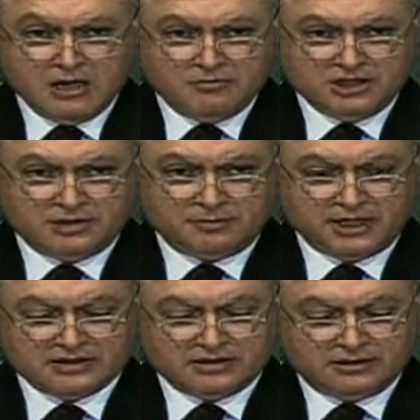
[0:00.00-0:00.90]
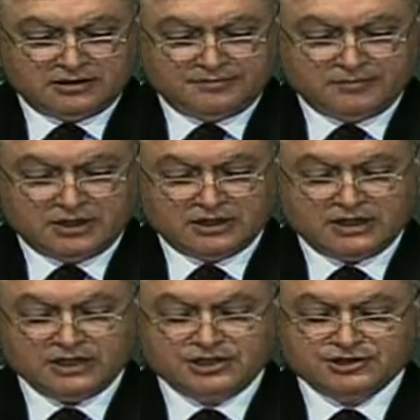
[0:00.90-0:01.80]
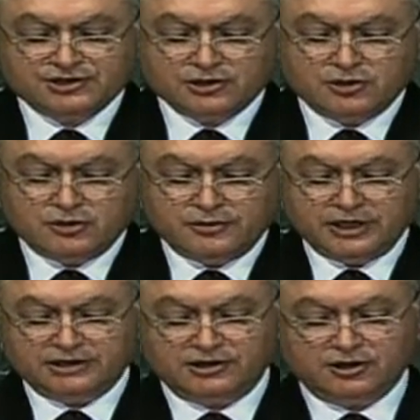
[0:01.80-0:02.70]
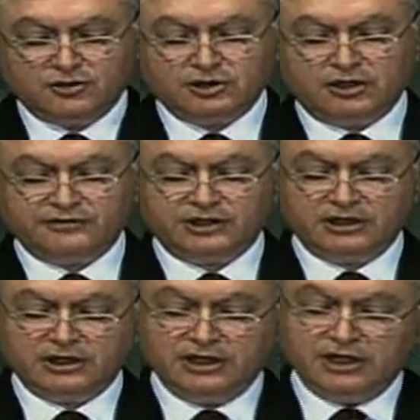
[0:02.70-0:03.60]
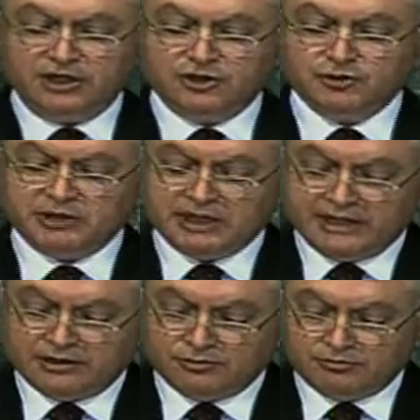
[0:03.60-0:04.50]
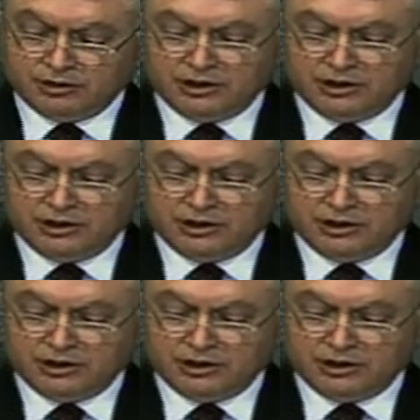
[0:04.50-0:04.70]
Mr. President, 10 years ago, at the dawn of the new millennium,